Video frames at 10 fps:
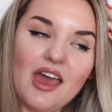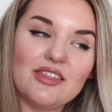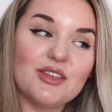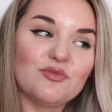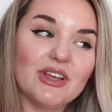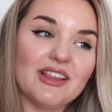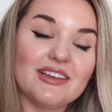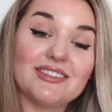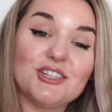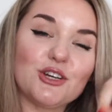and then
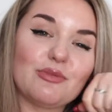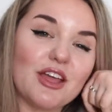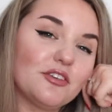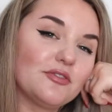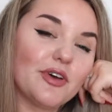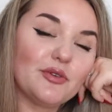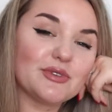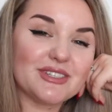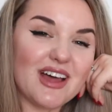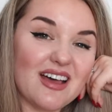realize that your microphone
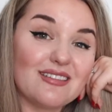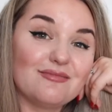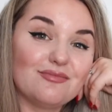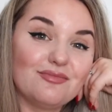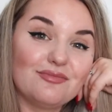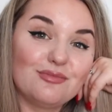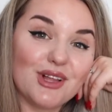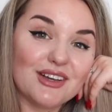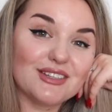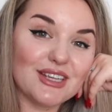was not
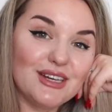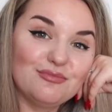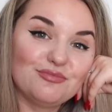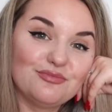plugged in?